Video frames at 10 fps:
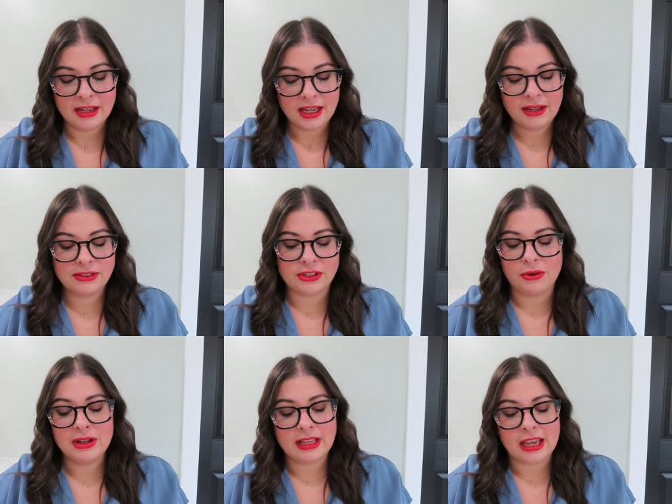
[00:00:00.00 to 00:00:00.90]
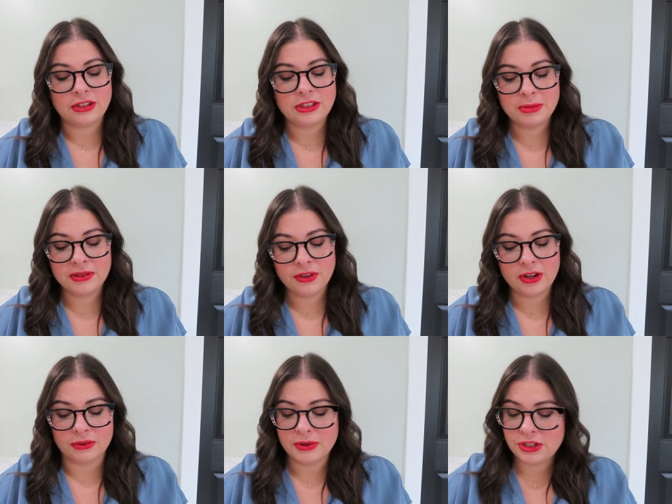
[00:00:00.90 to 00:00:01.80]
If so, what length do you
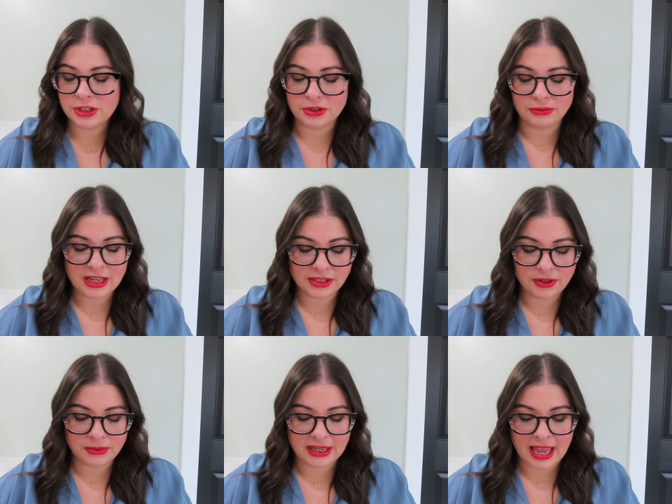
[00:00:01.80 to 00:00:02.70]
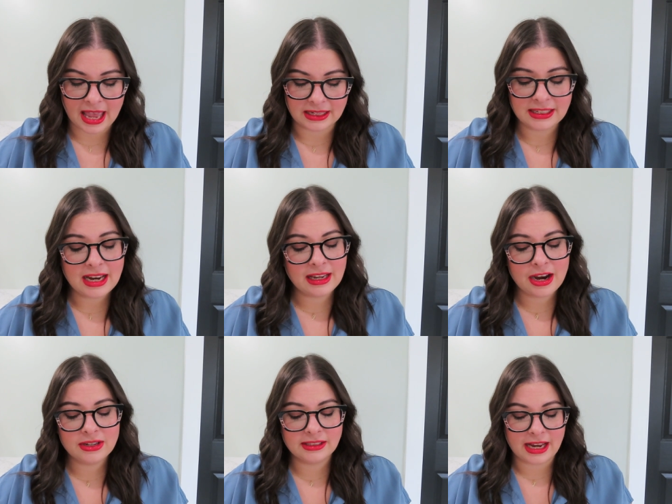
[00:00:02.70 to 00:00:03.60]
prefer? Wishing you a restful week ahead. Take
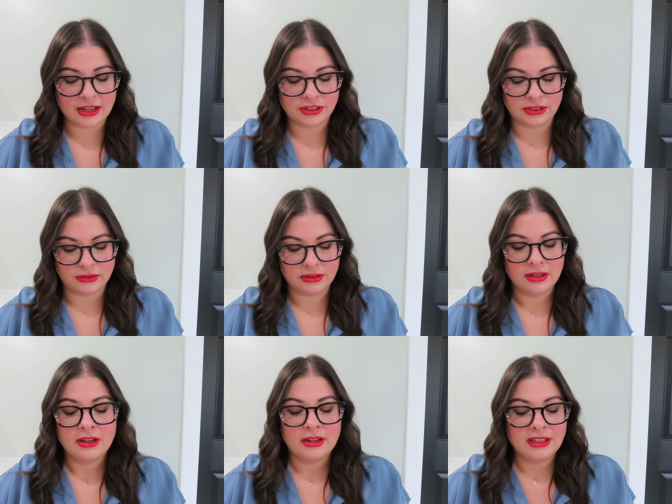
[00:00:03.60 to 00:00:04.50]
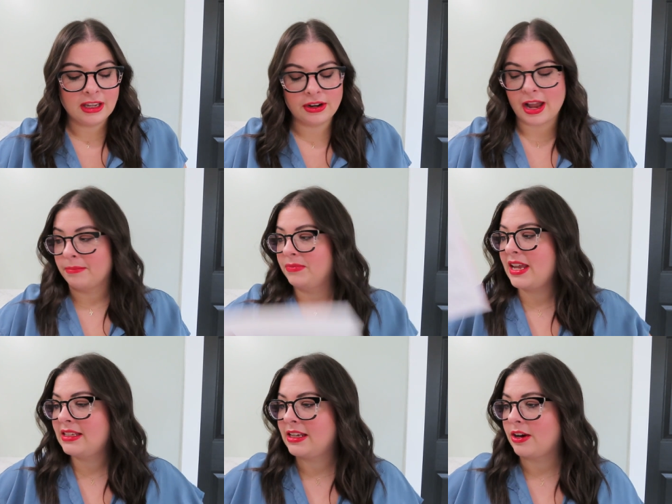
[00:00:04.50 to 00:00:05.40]
care and style soon. Kira.
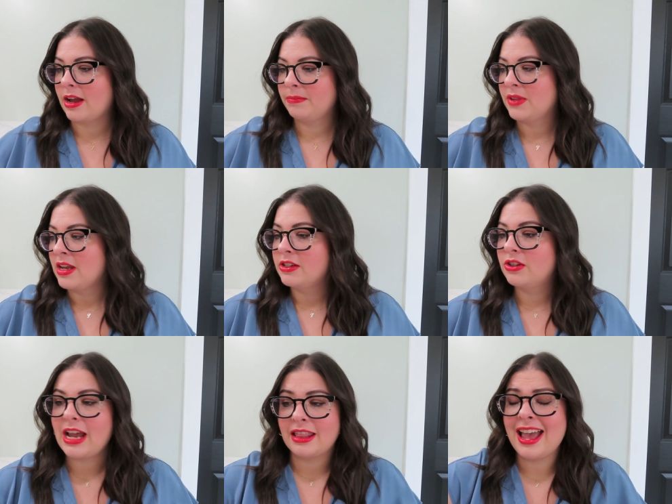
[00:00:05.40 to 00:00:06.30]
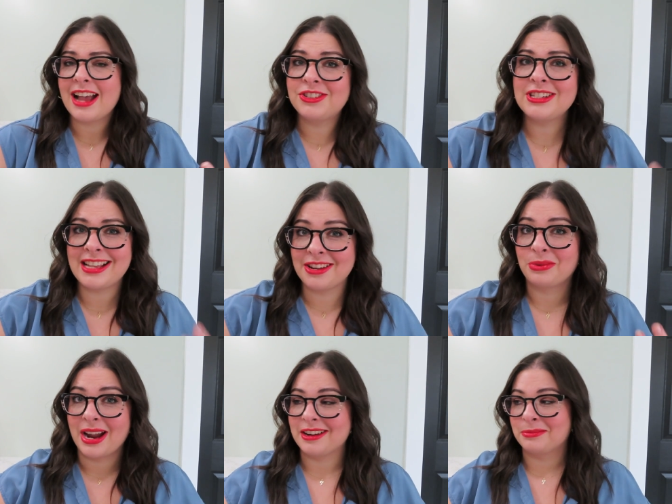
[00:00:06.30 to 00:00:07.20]
Thanks, Kira. So yeah, they actually like
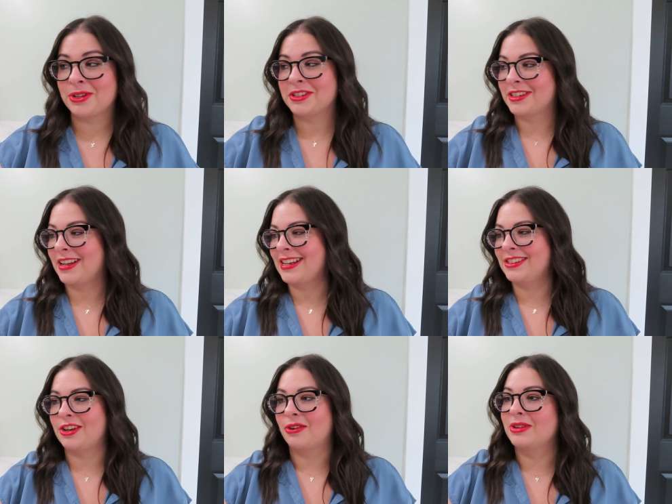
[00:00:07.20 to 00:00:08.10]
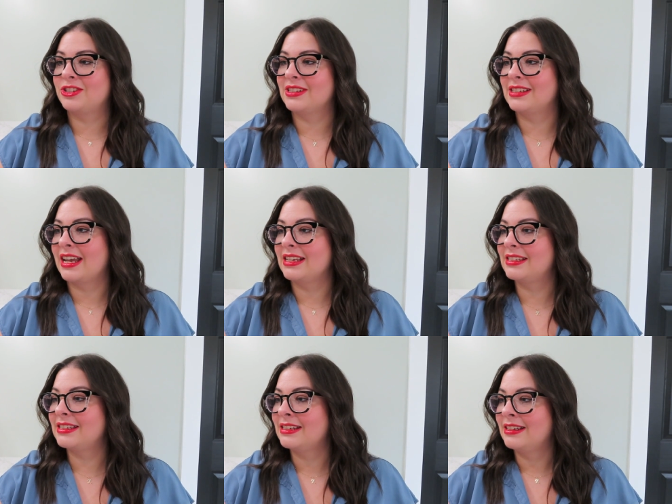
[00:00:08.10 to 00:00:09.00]
write a personalized note, which is
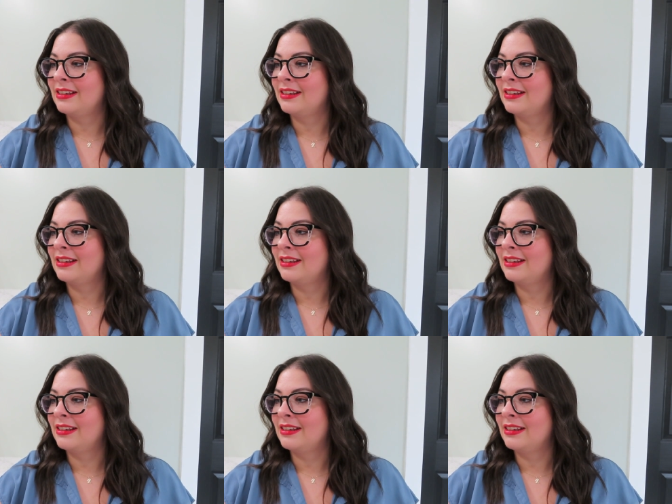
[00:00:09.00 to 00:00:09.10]
nice.